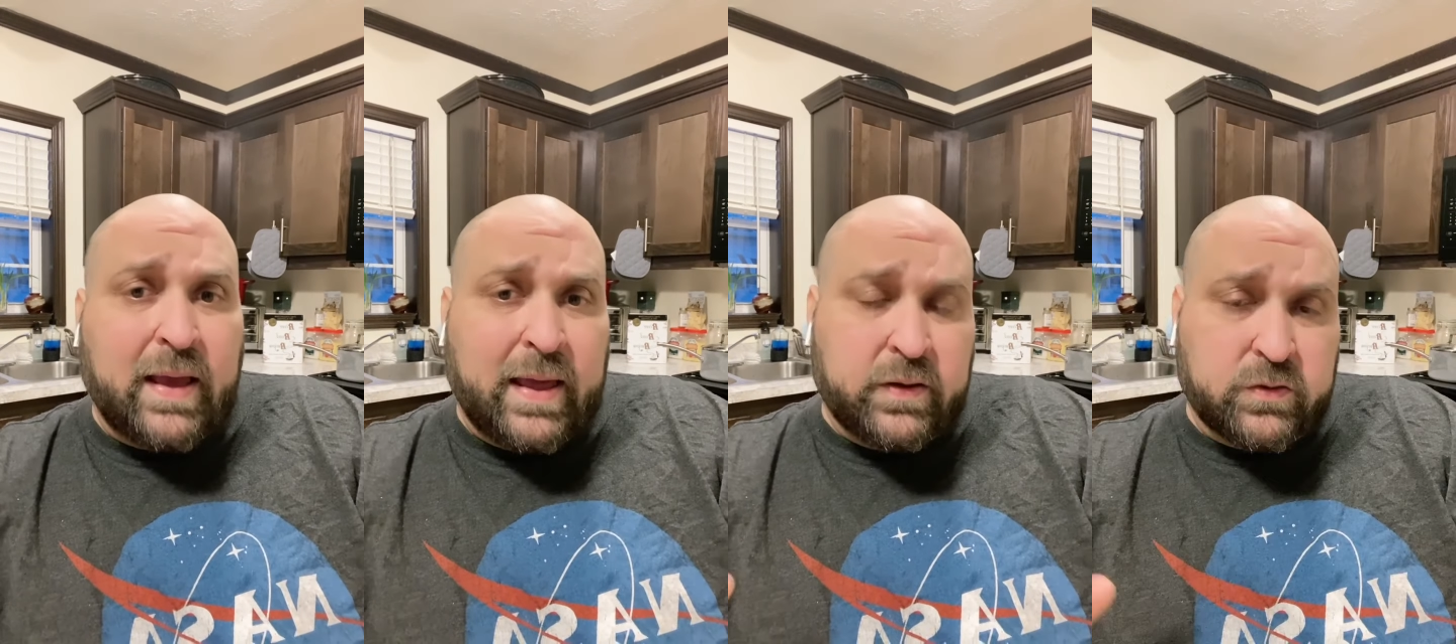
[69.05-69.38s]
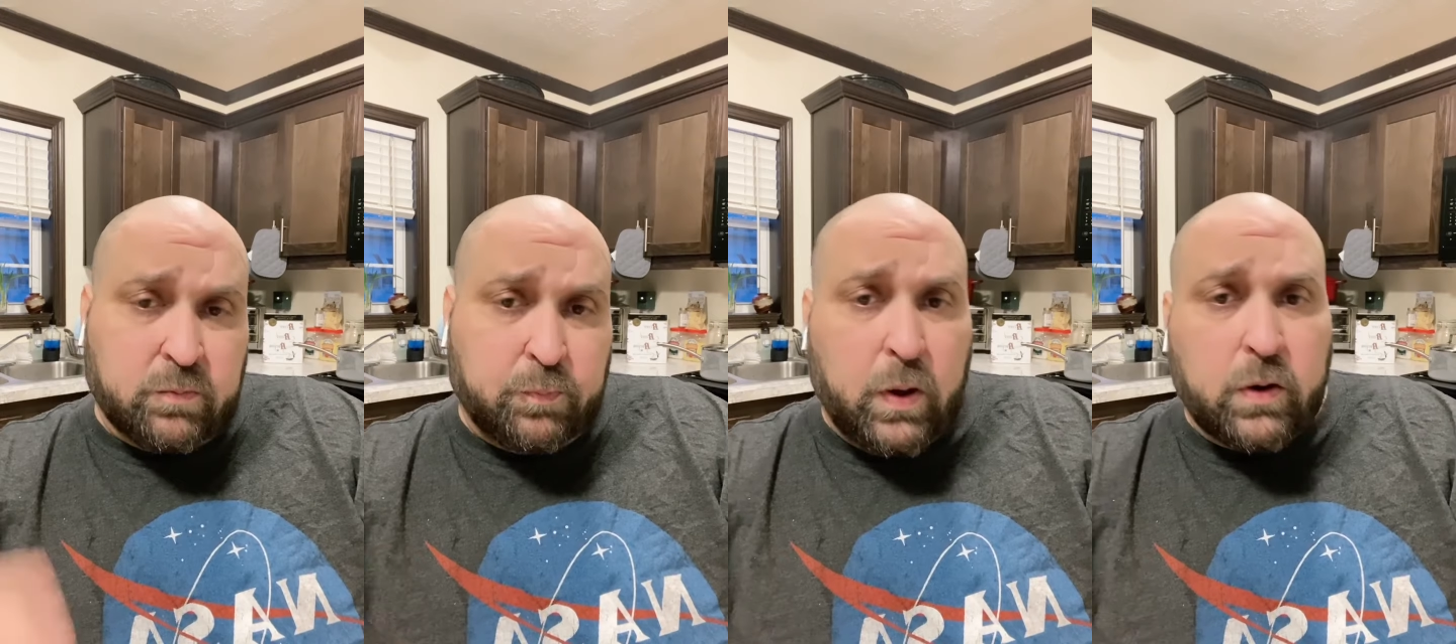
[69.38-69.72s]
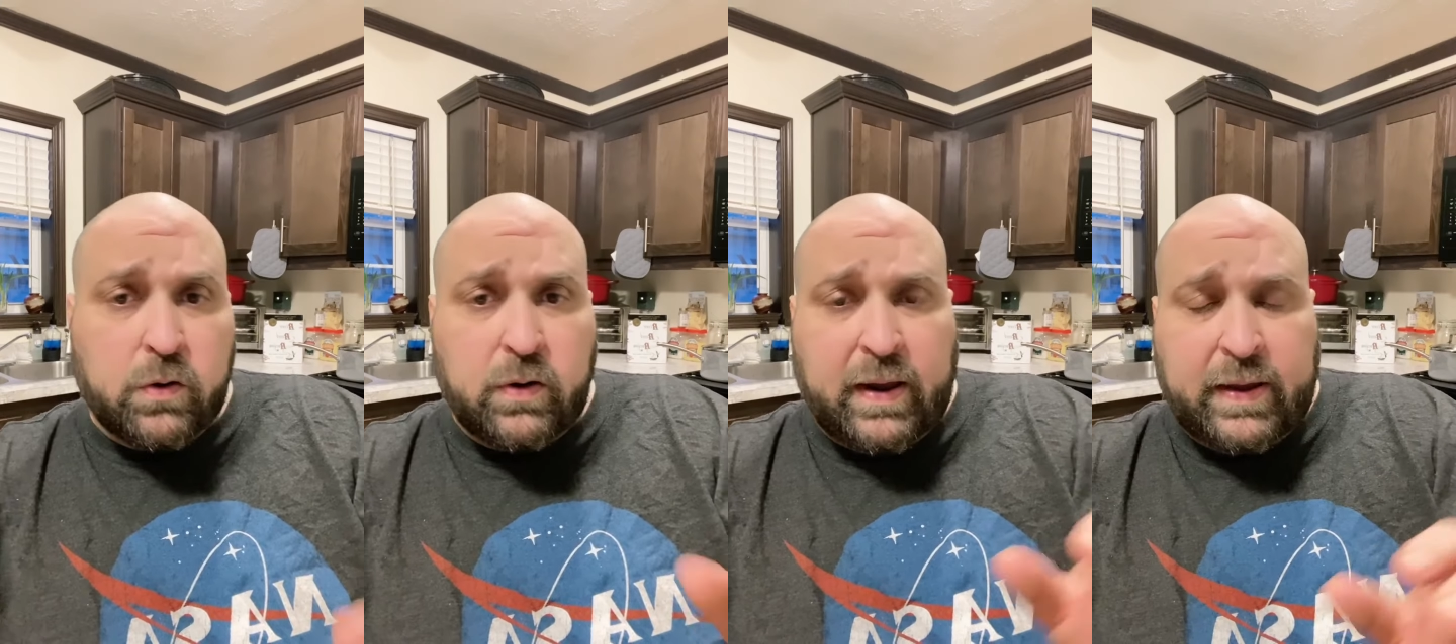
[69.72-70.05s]
add in some
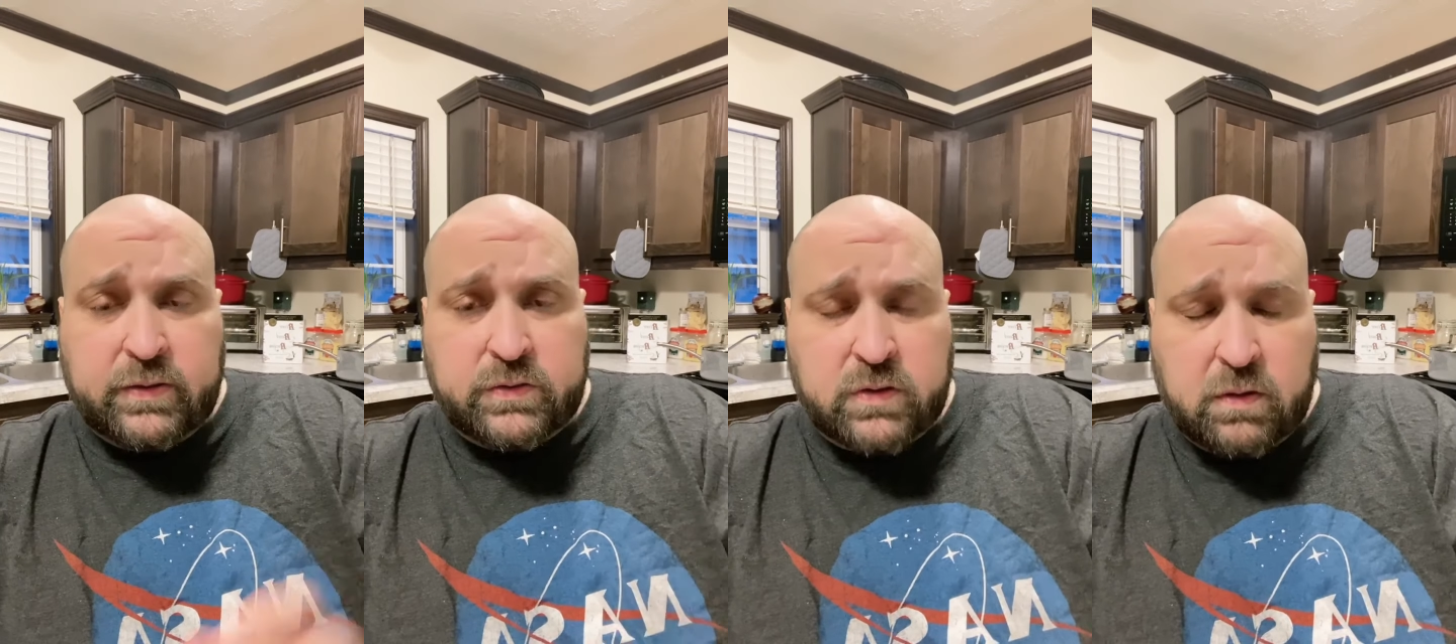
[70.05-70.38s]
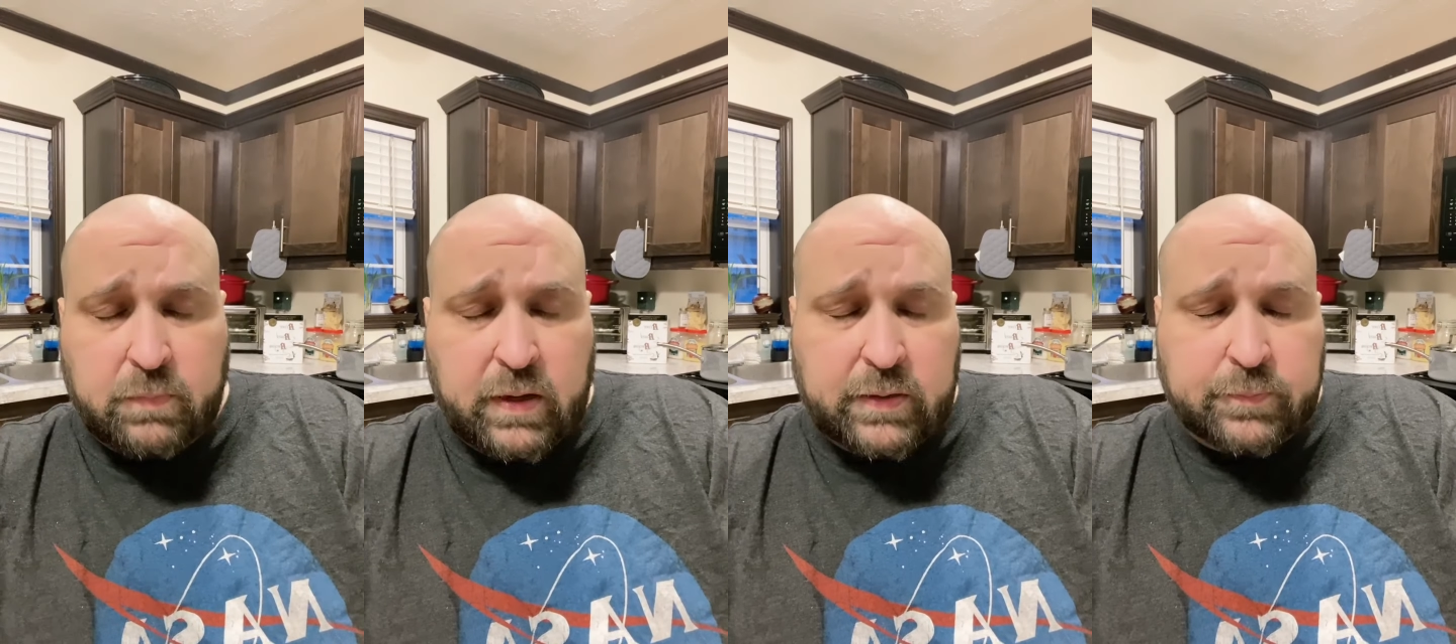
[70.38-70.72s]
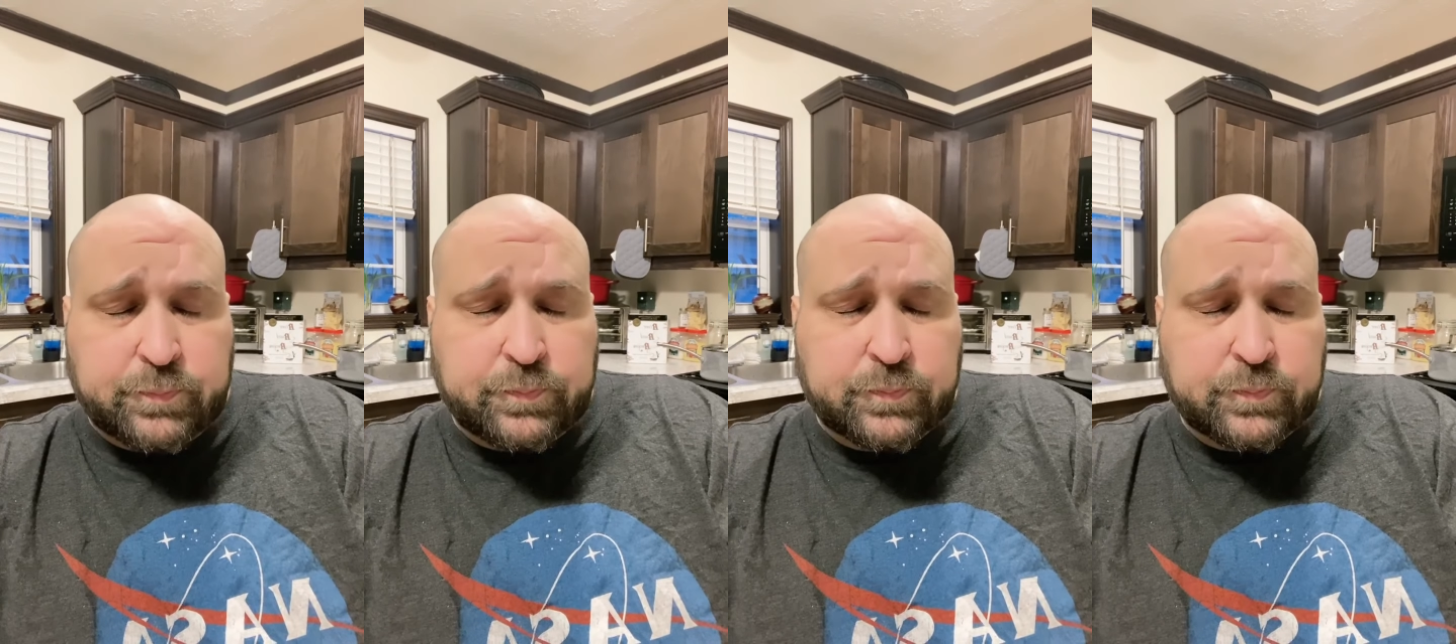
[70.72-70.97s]
butter and some um,